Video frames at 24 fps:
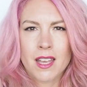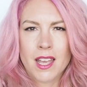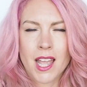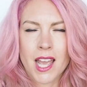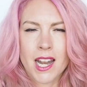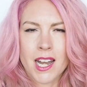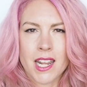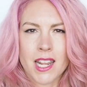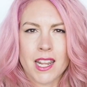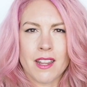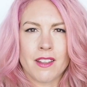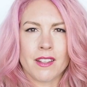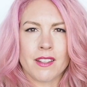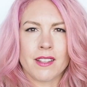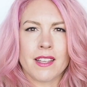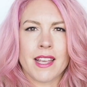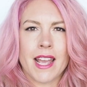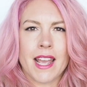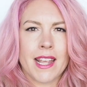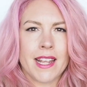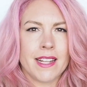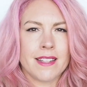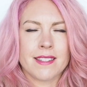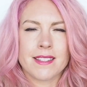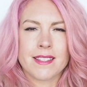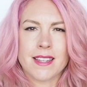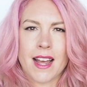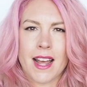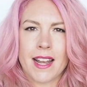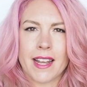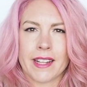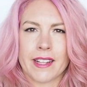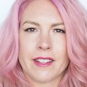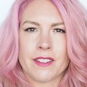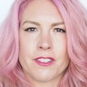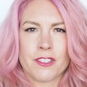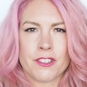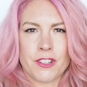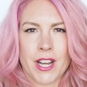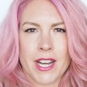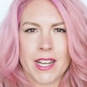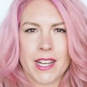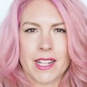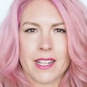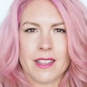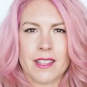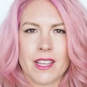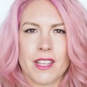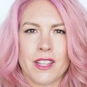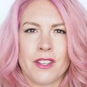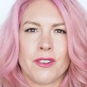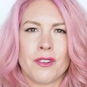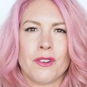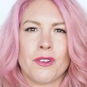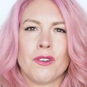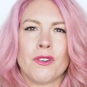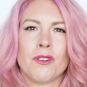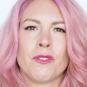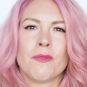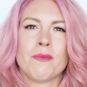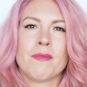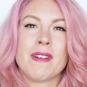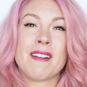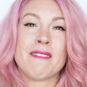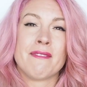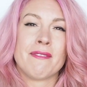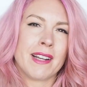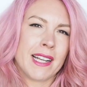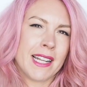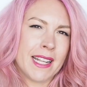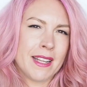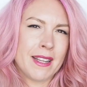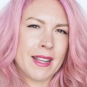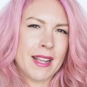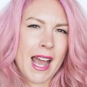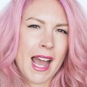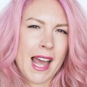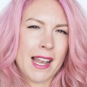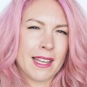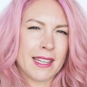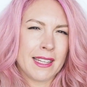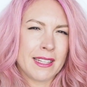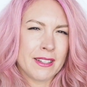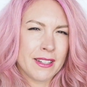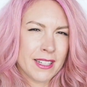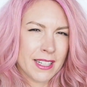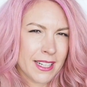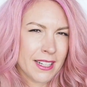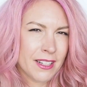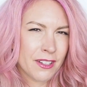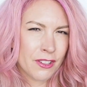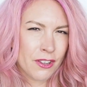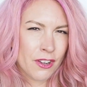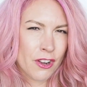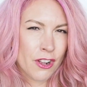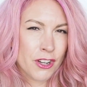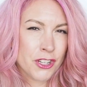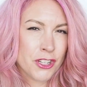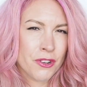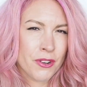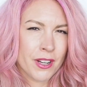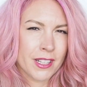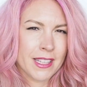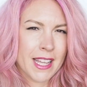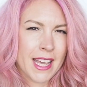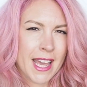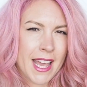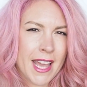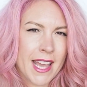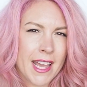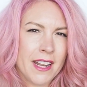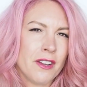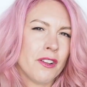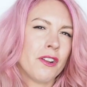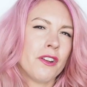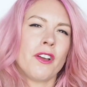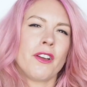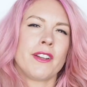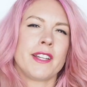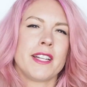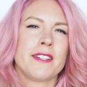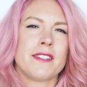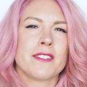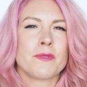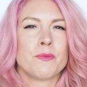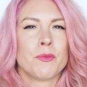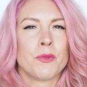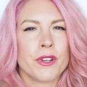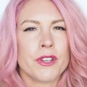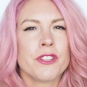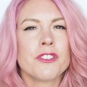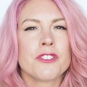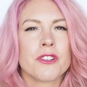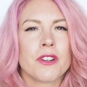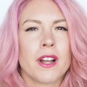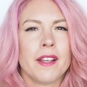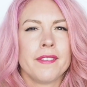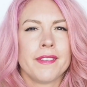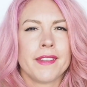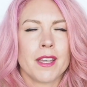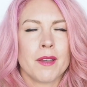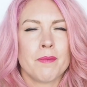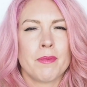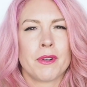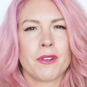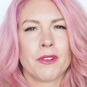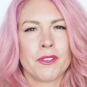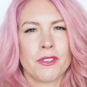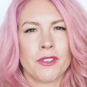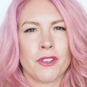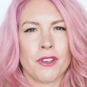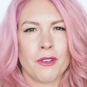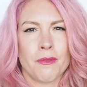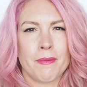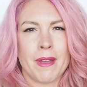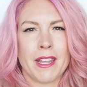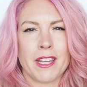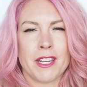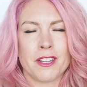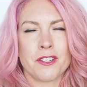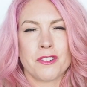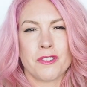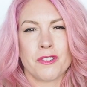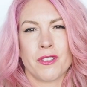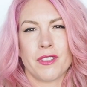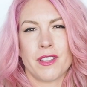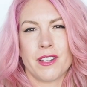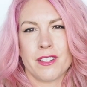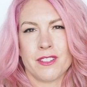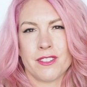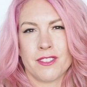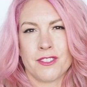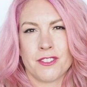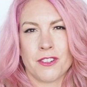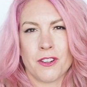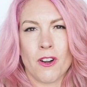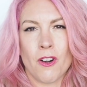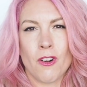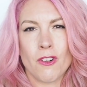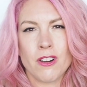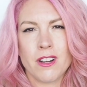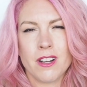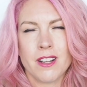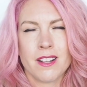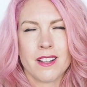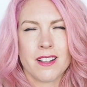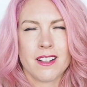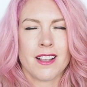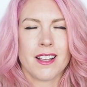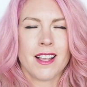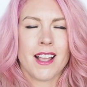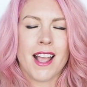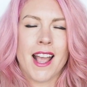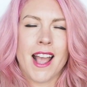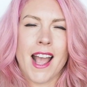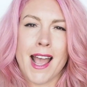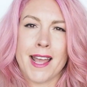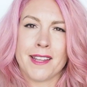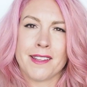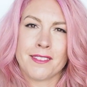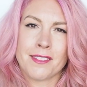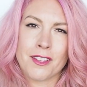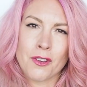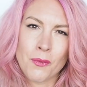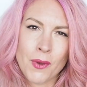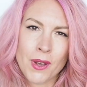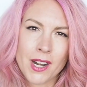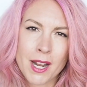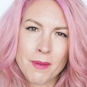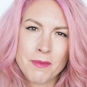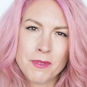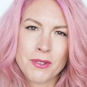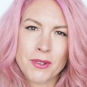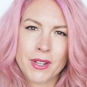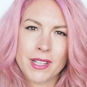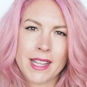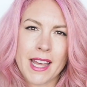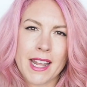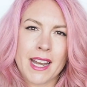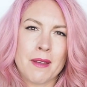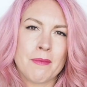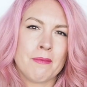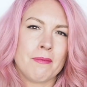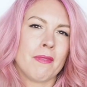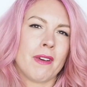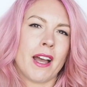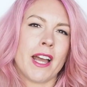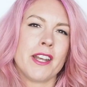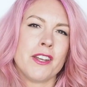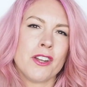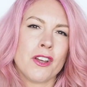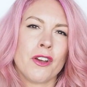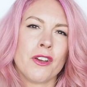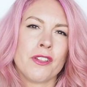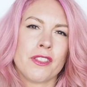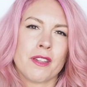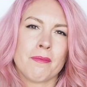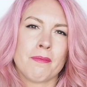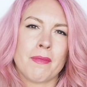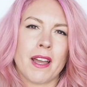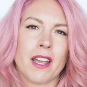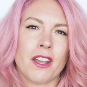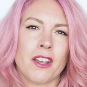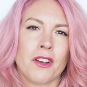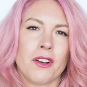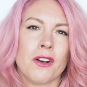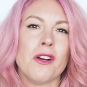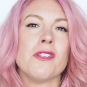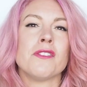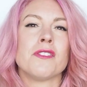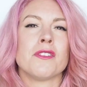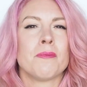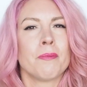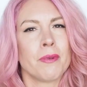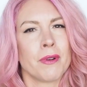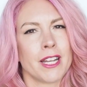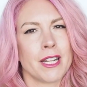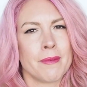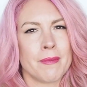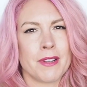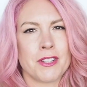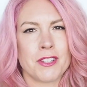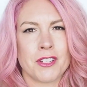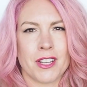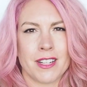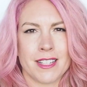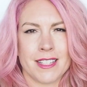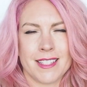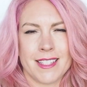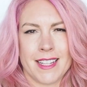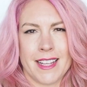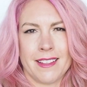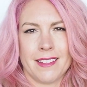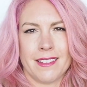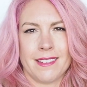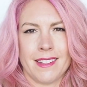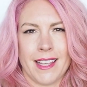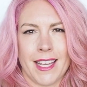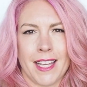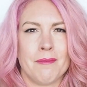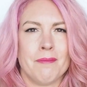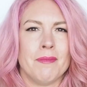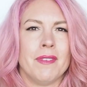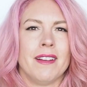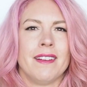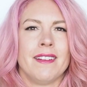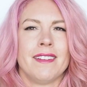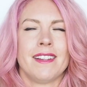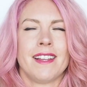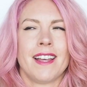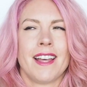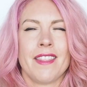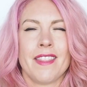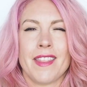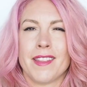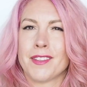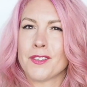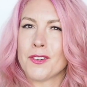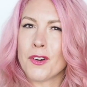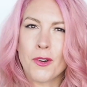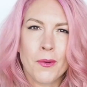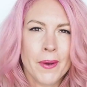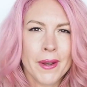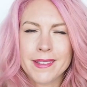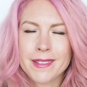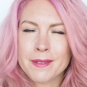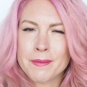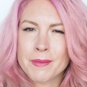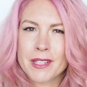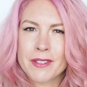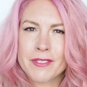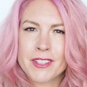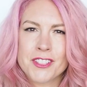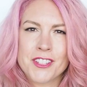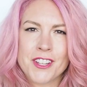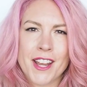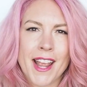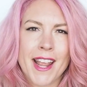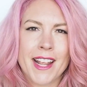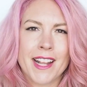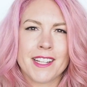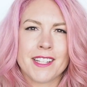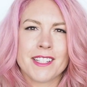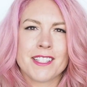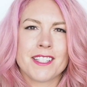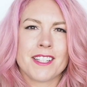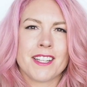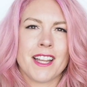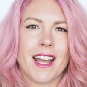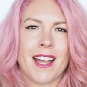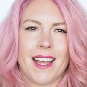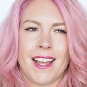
any heat styling and straightening that you're really nurturing the hair, not only just moisturising it but also making sure that it's strong. And so when I'm doing that, I know that my curls are pretty much going to stay the same. There's always a bit of a change,